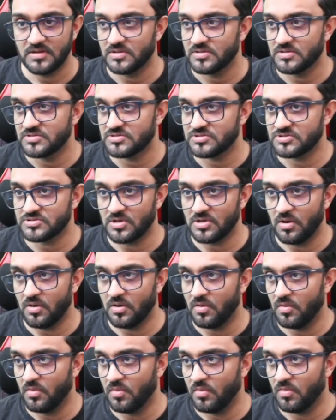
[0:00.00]

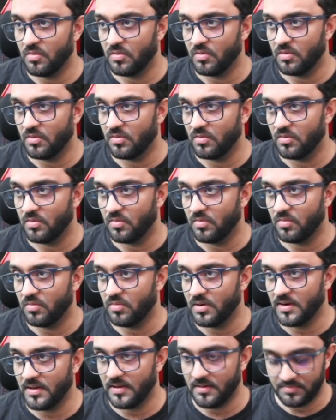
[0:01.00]
so
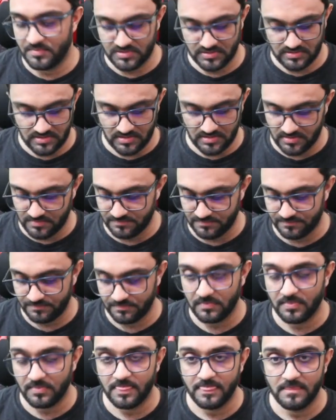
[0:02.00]
what happened there
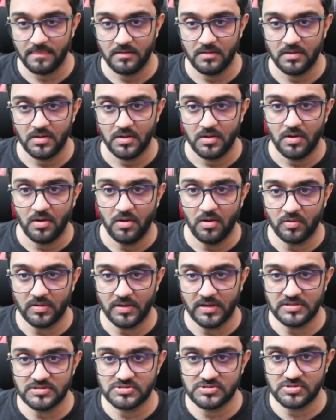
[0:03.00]

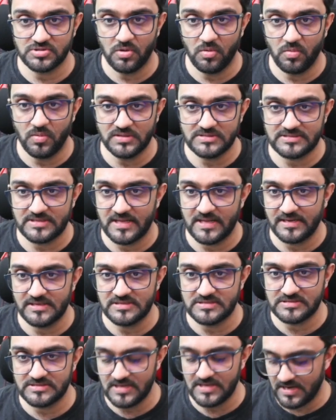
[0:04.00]
okay so once that
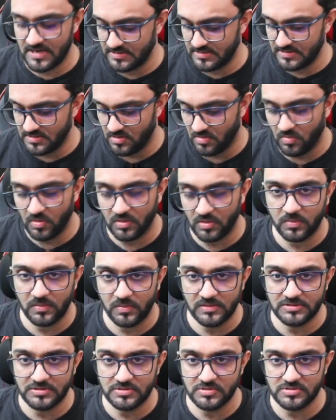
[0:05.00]
is done what we'll
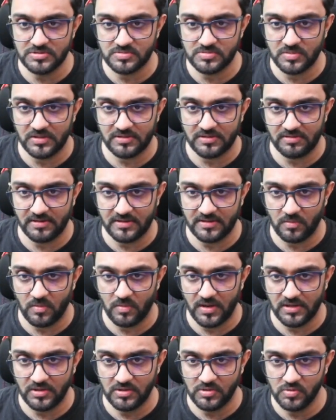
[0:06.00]
do is we'll create a
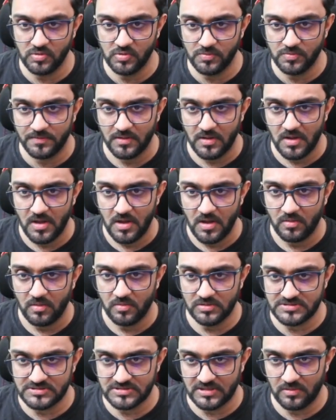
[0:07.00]
while loop
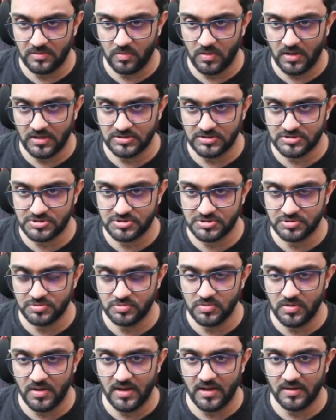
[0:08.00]
we'll say while
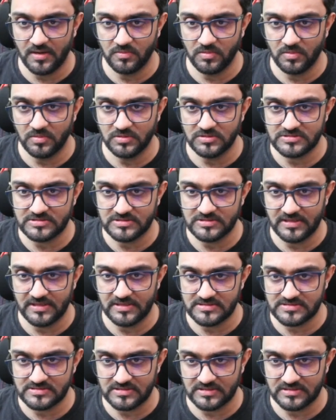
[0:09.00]
true and we will say
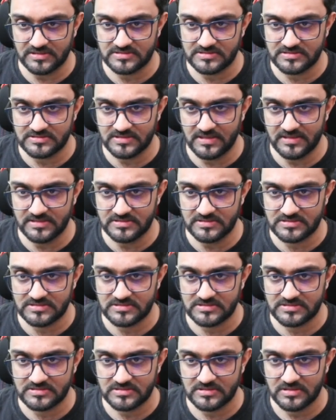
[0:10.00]

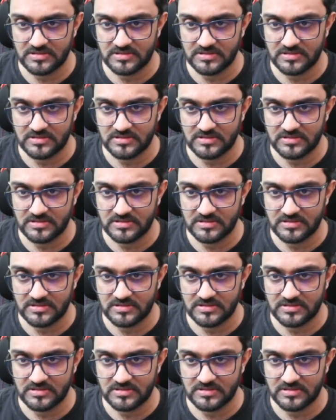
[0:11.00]
success